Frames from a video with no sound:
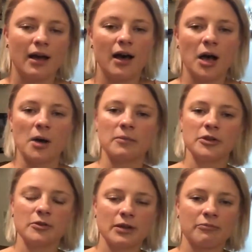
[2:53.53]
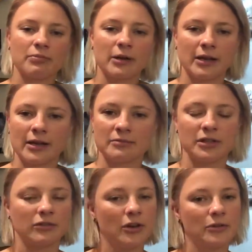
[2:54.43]
Um, you can bring him
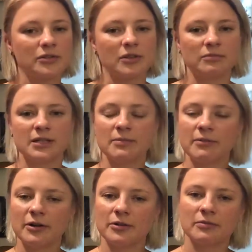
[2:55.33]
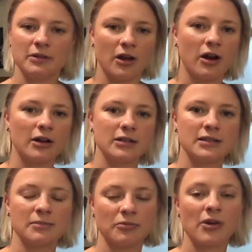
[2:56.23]
to Lowe's, Home Depot,
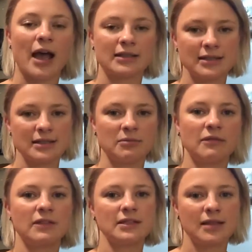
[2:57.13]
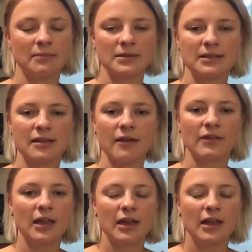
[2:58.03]
Menards to practice some of this type of stuff.